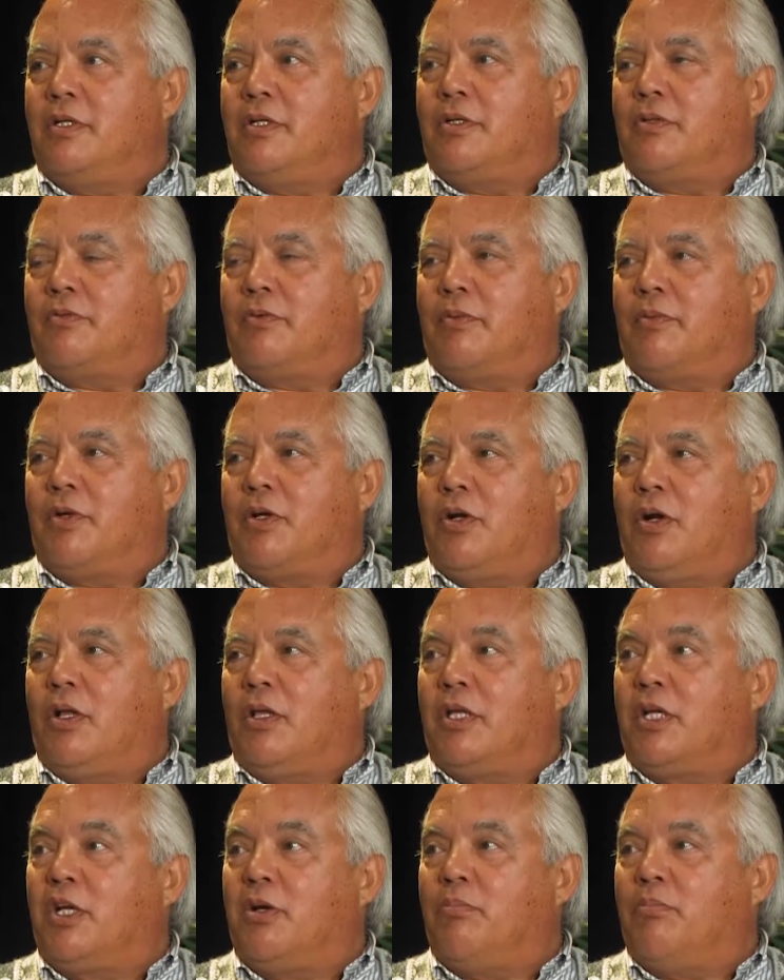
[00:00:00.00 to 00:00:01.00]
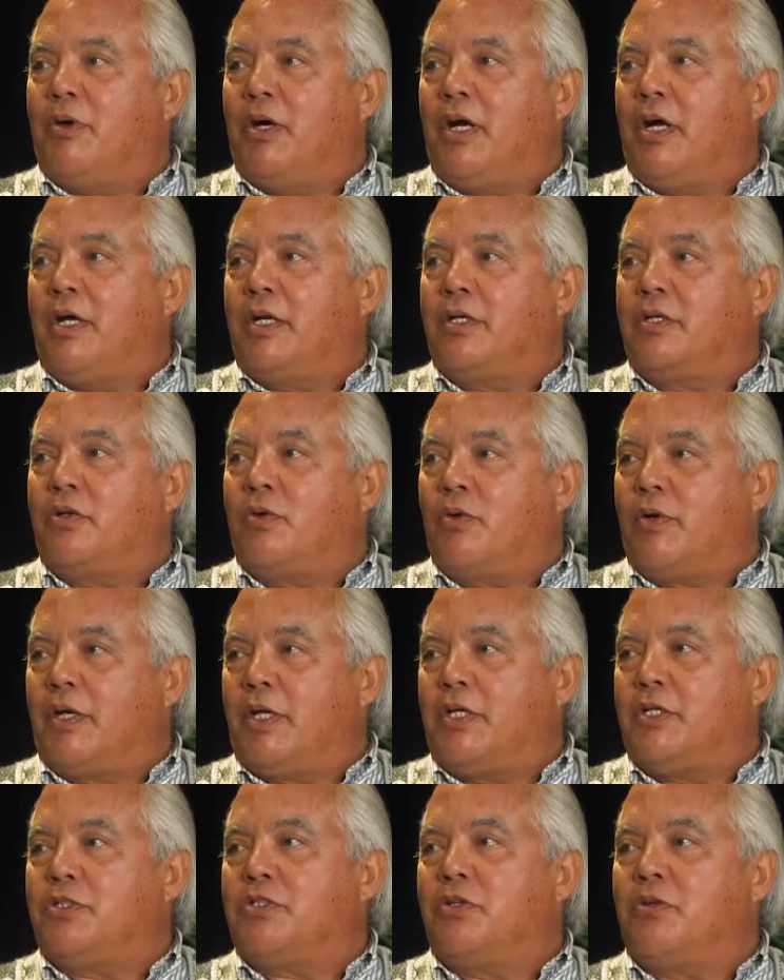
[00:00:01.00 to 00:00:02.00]
It's what we call a combined
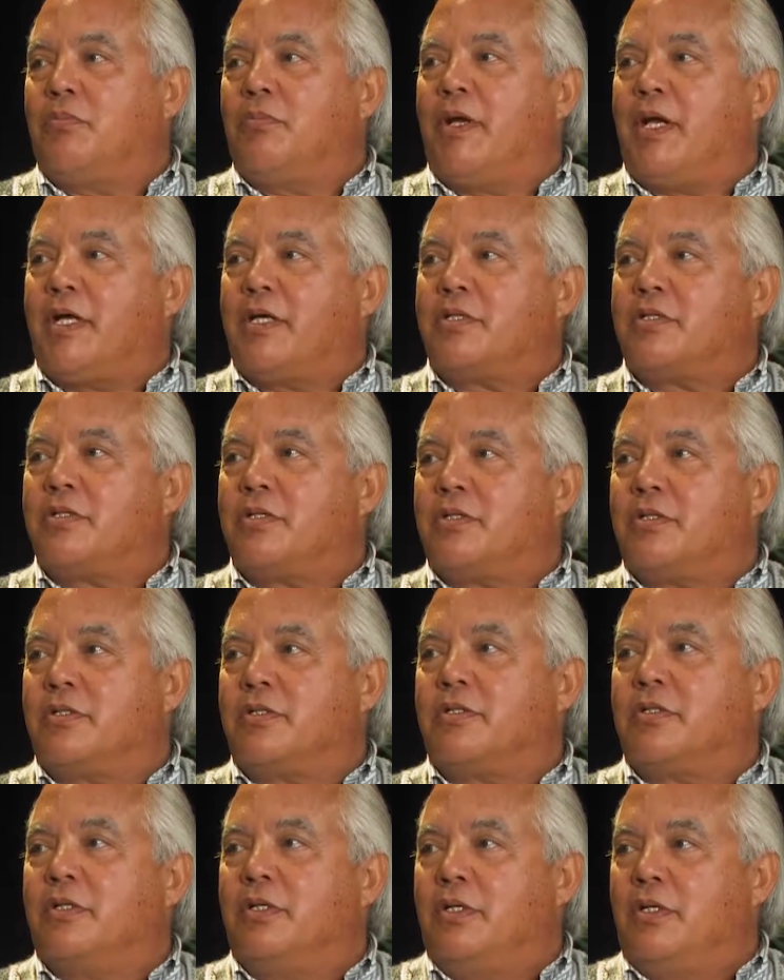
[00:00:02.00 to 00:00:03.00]
credential master's,